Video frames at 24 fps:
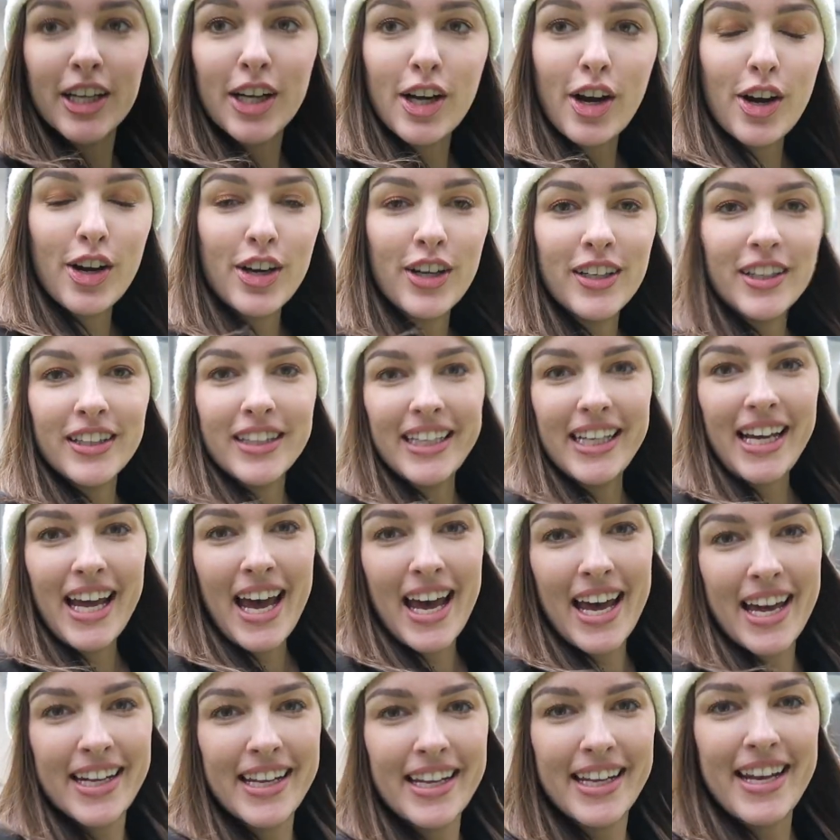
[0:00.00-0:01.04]
Currently
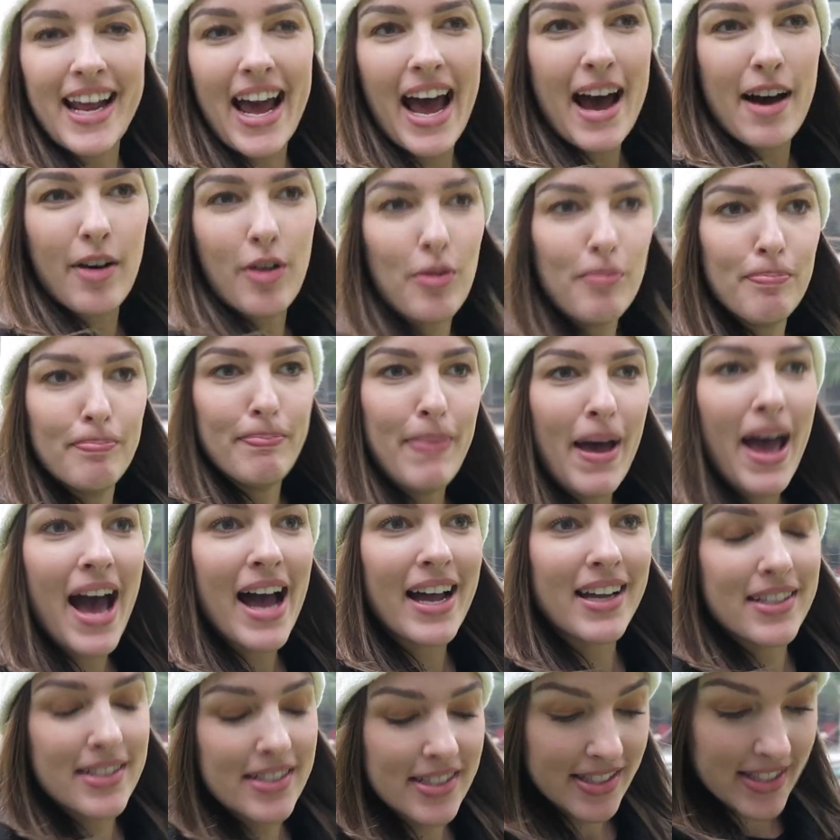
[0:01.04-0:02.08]
headed out
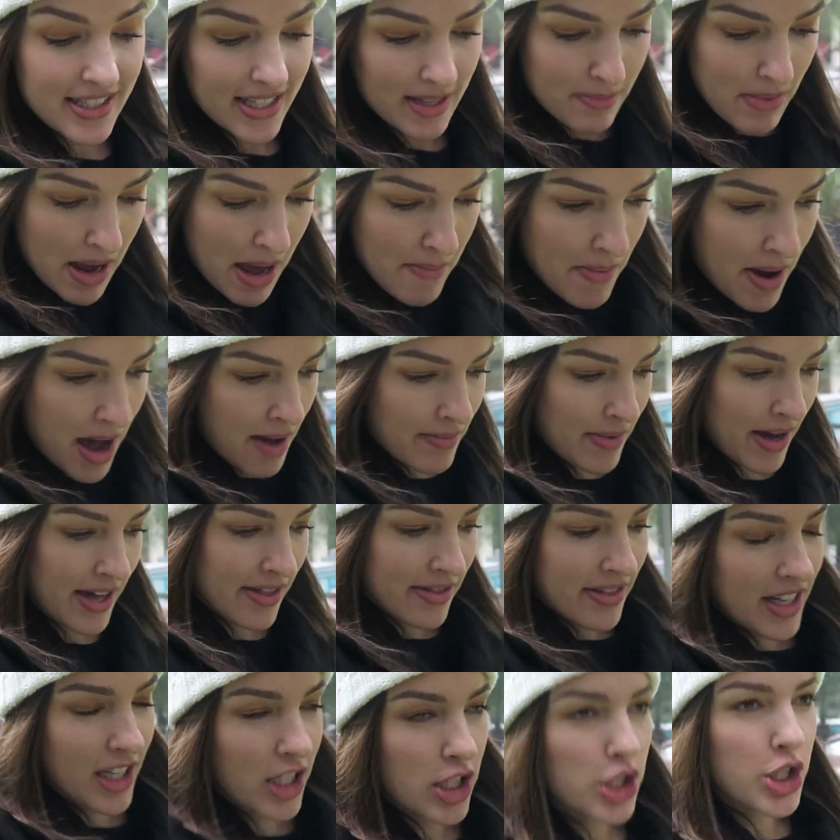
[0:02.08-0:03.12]
back to see my mom. I
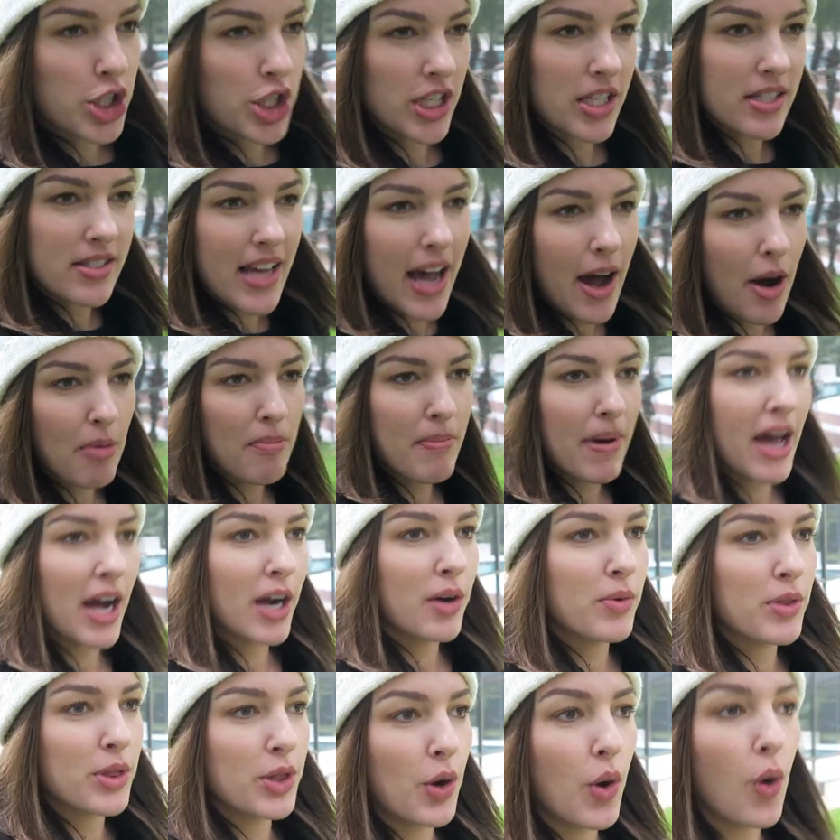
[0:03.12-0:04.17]
think she is out
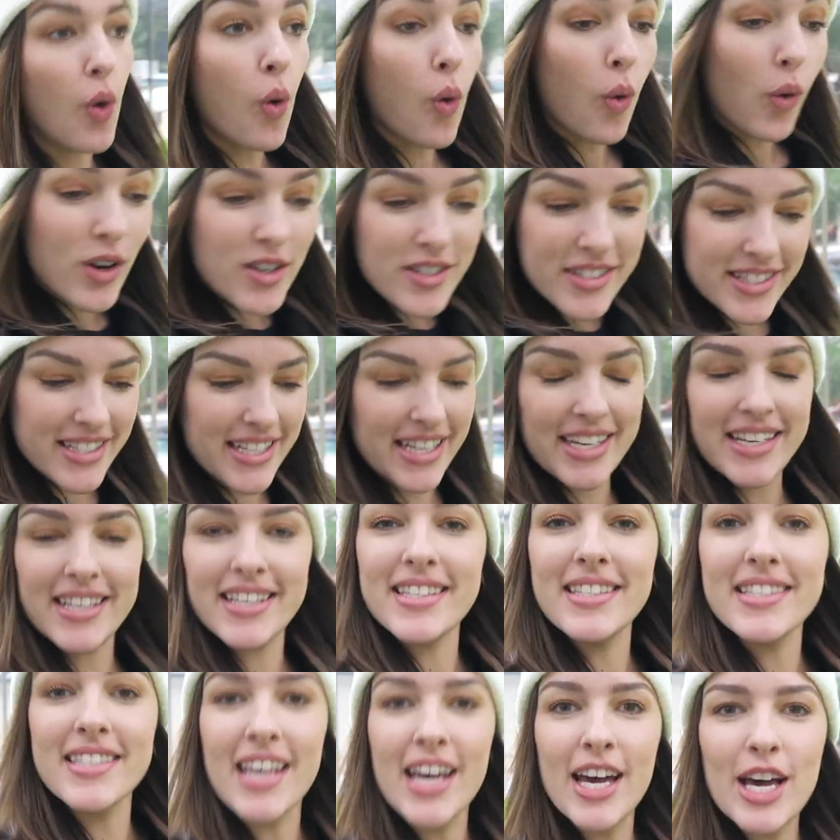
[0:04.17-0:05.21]
back with the
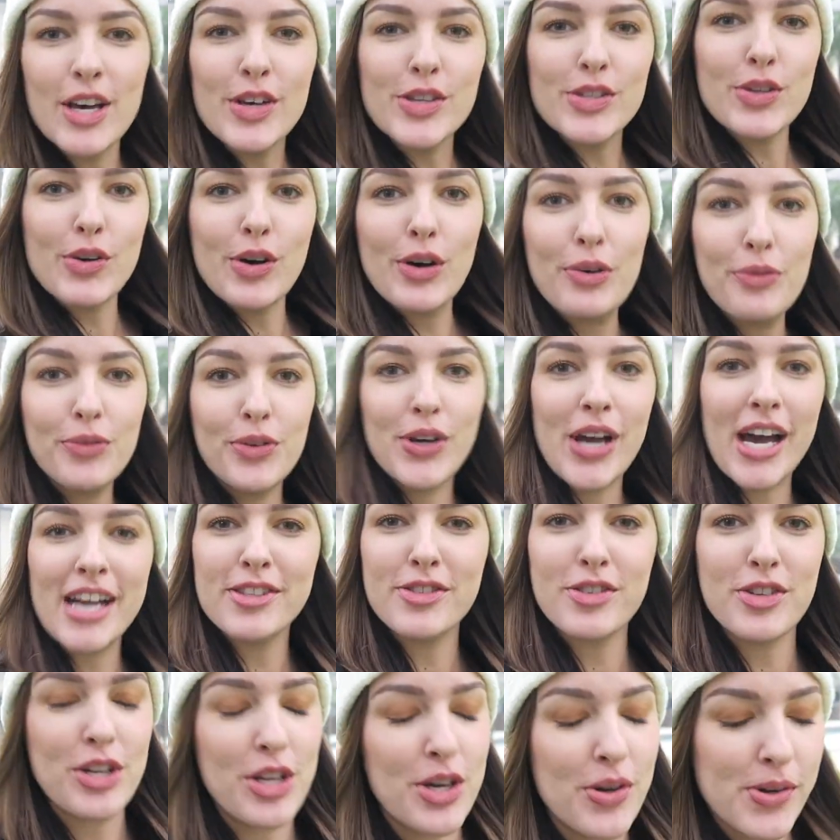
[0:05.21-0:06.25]
horses. So if you
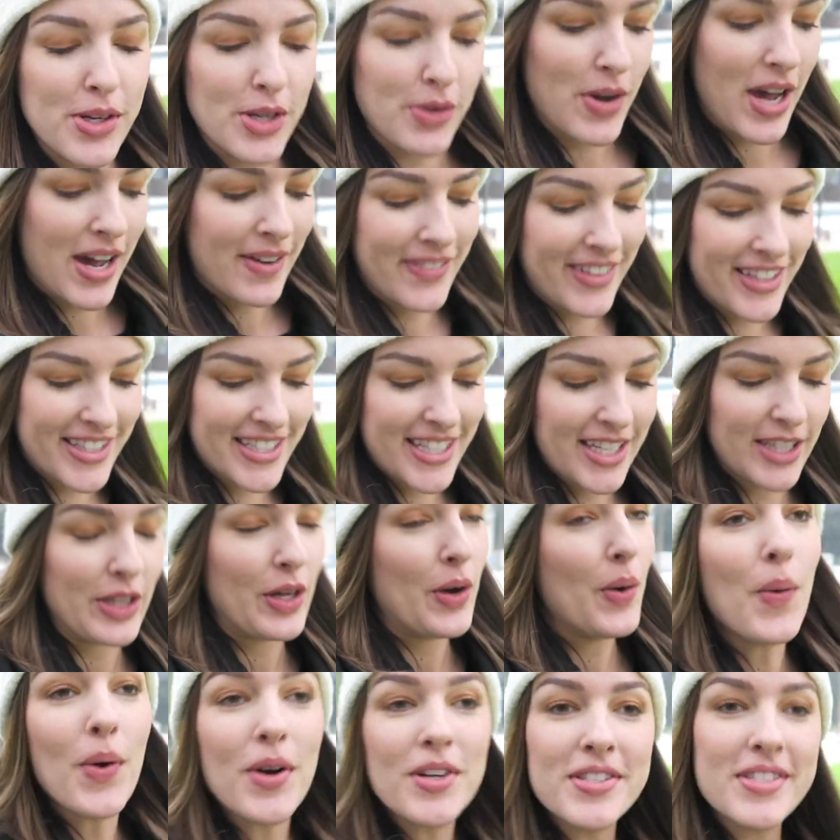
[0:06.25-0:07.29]
guys are new and you haven't seen
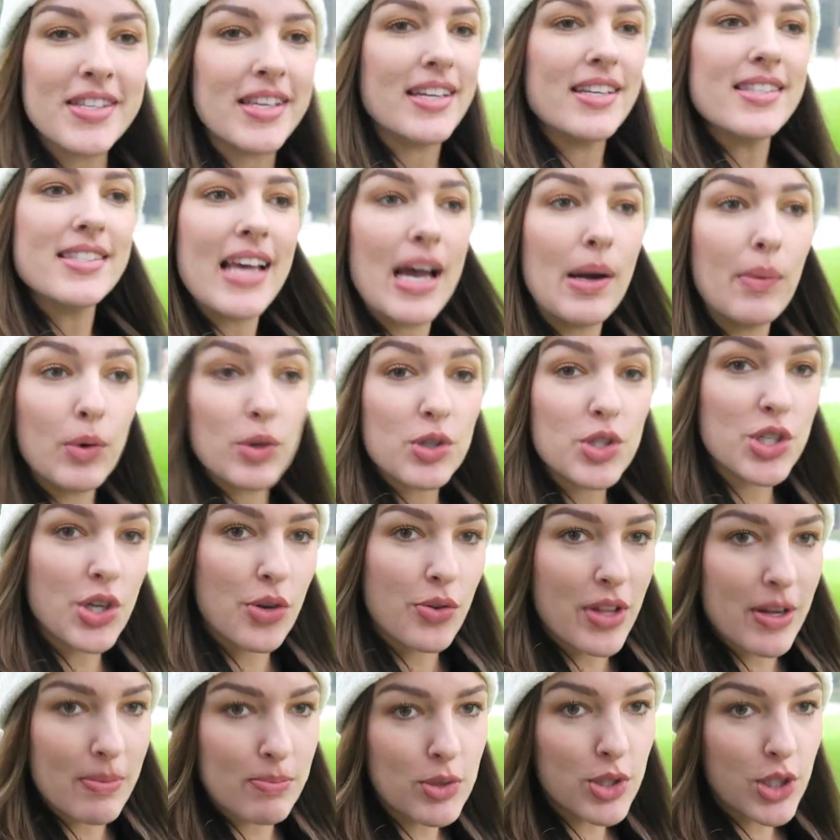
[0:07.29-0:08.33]
the horses, I will
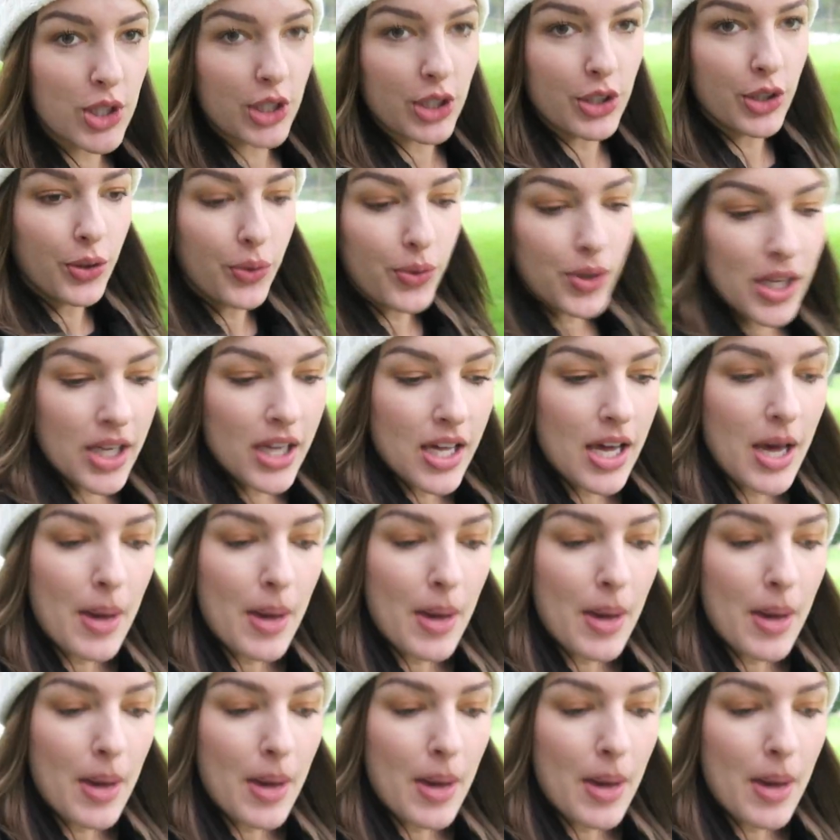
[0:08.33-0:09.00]
show them to you.